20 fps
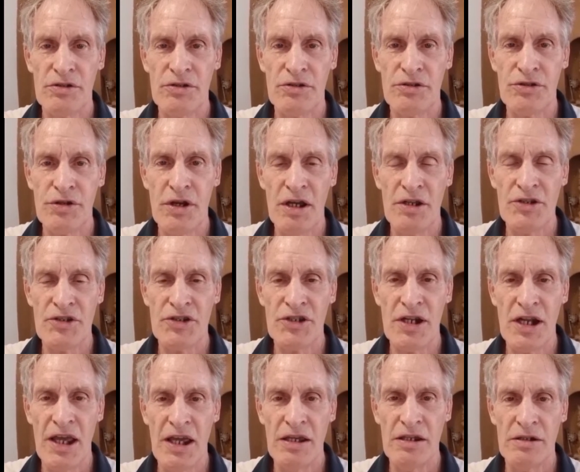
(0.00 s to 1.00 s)

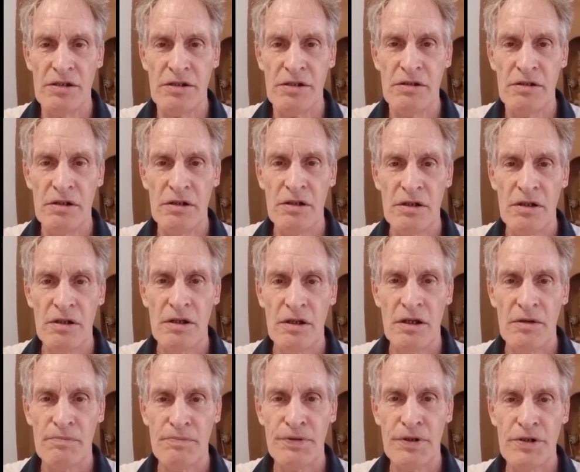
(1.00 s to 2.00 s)
translate
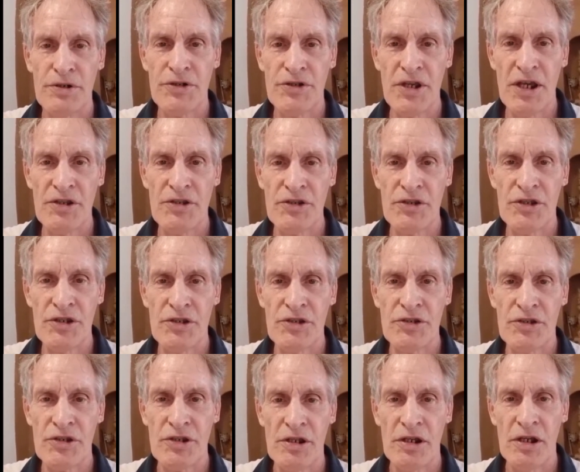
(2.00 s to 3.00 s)

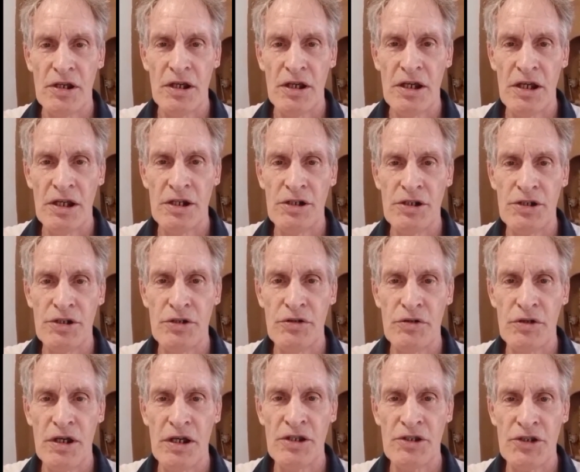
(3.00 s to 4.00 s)
processes
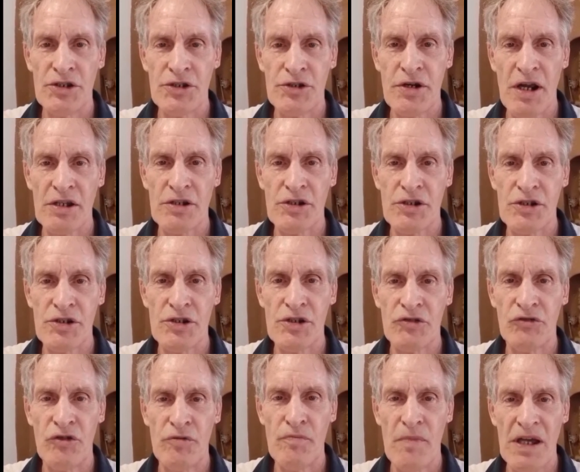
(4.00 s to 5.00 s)
into instructions
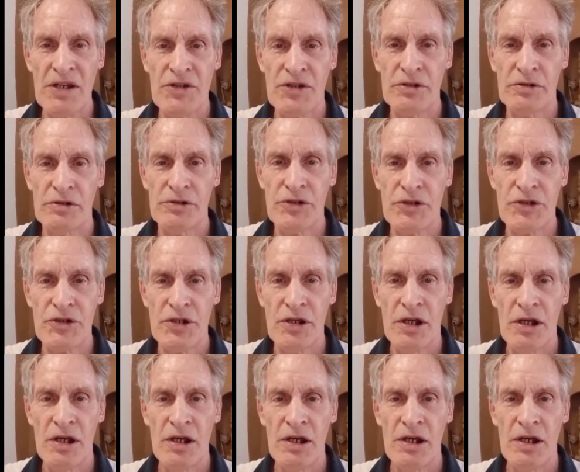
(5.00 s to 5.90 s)
for muscles,